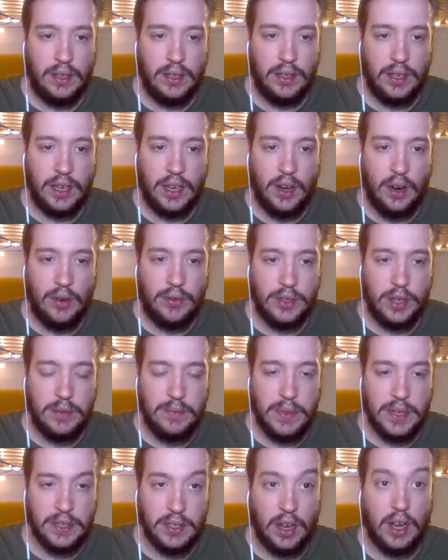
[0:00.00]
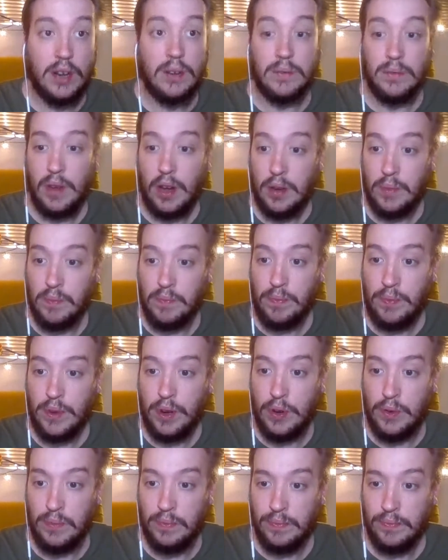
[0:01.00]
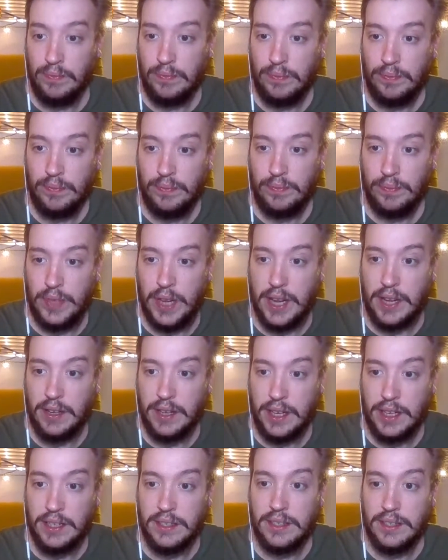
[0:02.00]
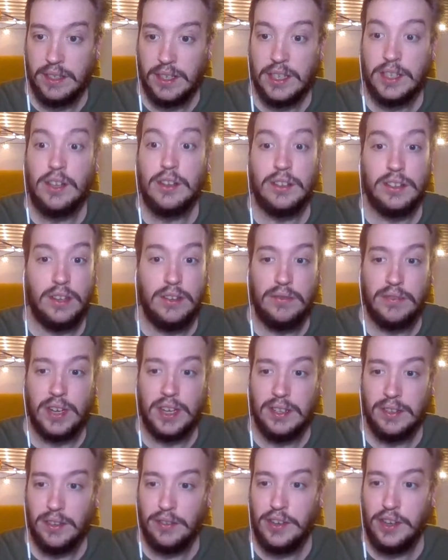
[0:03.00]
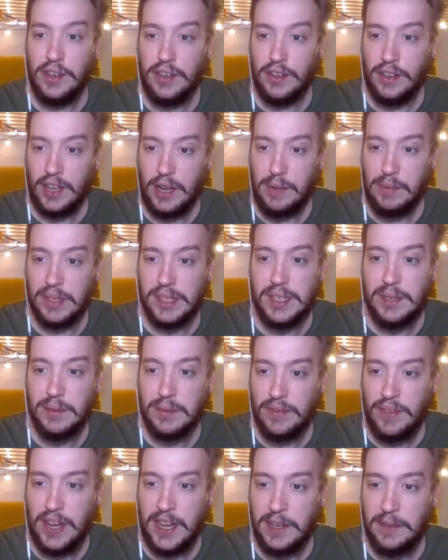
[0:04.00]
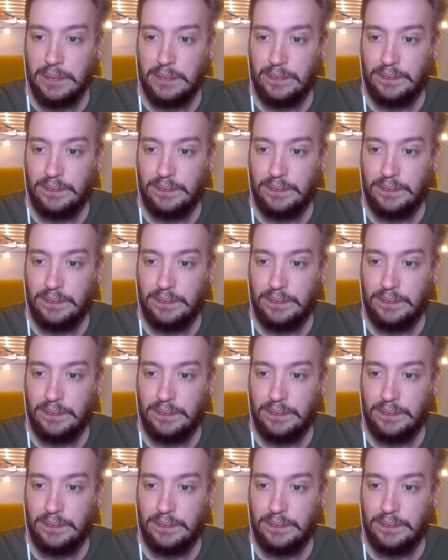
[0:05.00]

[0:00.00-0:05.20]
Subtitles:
Off to openness. Oh, cool. Yeah, it's good so far. The couple of sips I've had.